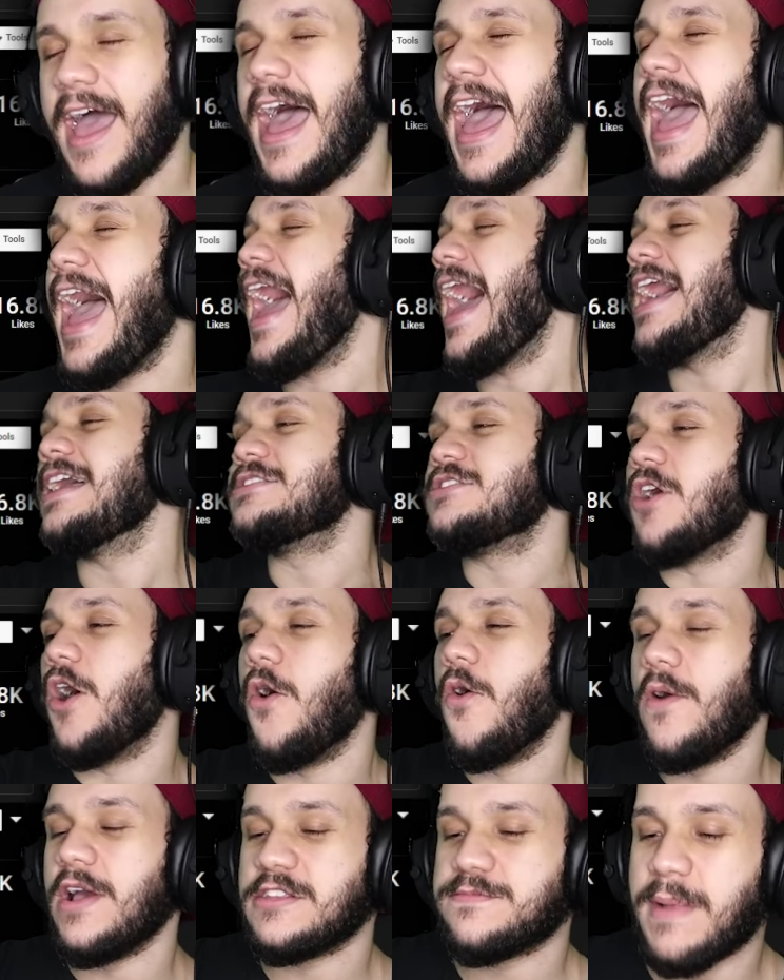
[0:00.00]
As
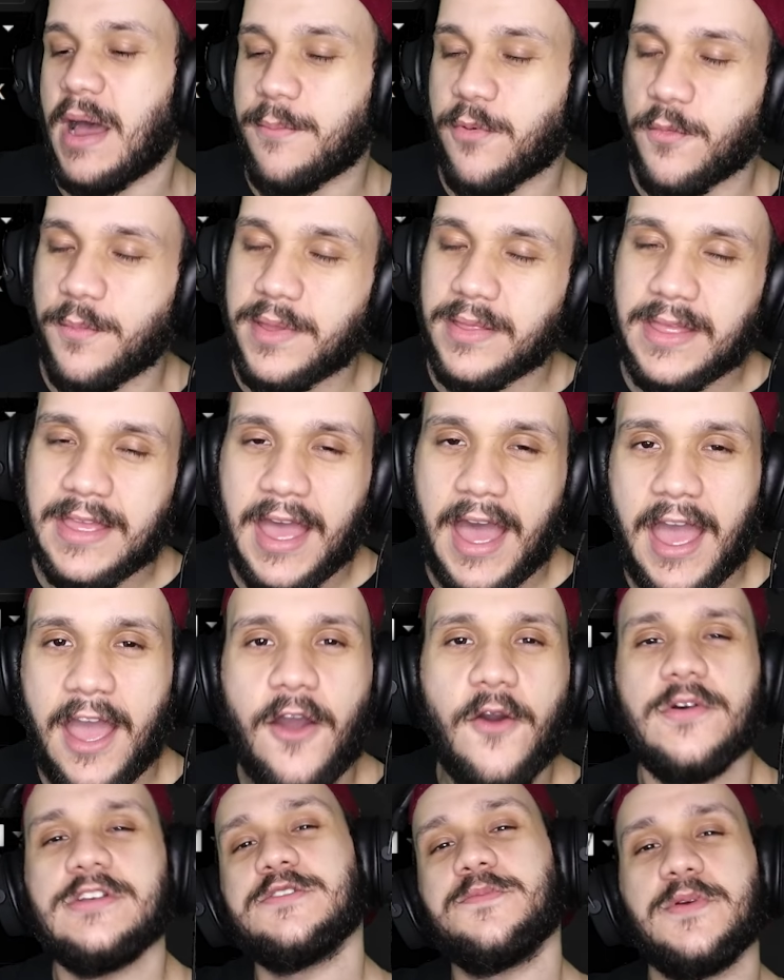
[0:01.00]
always, my Bromilia, I
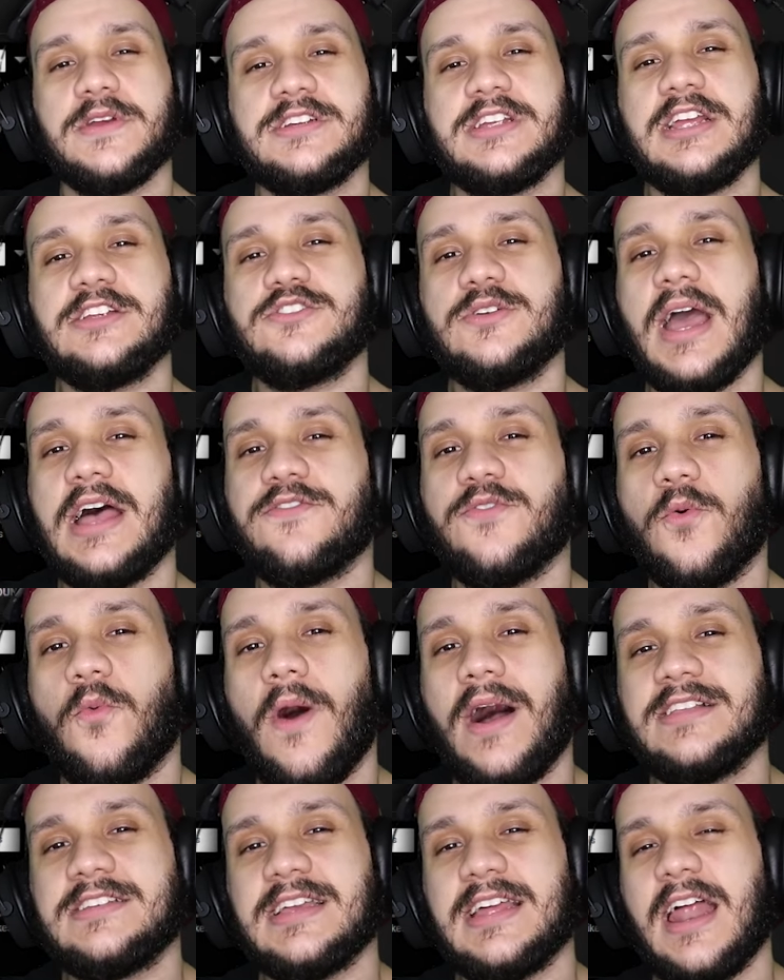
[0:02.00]
always appreciate you guys for
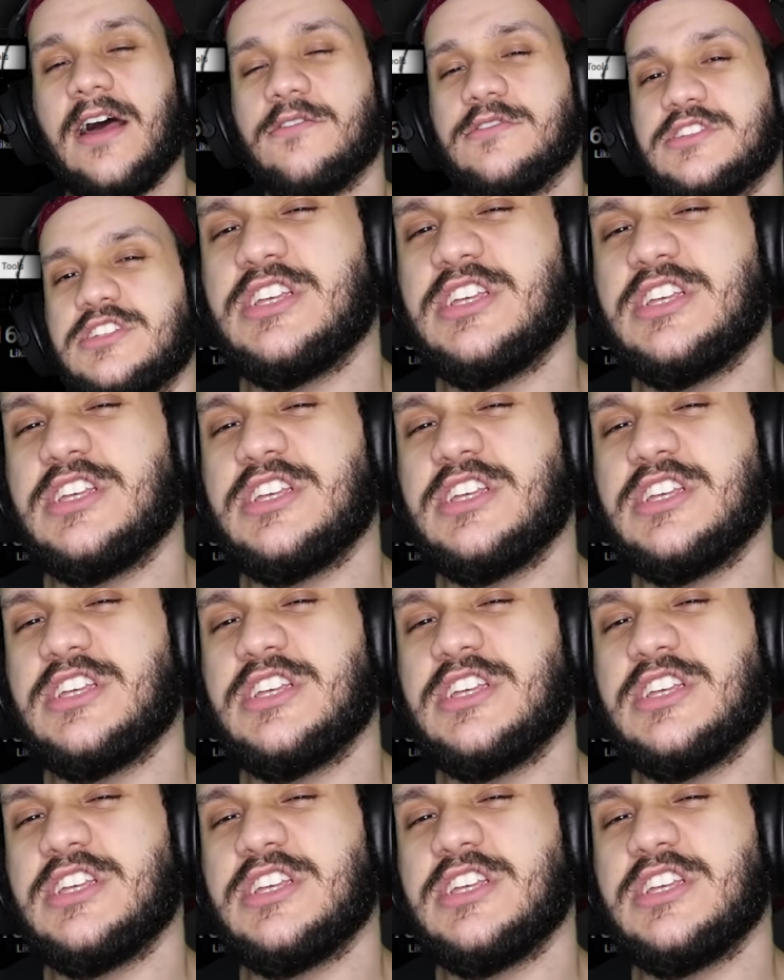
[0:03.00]
watching, and I will see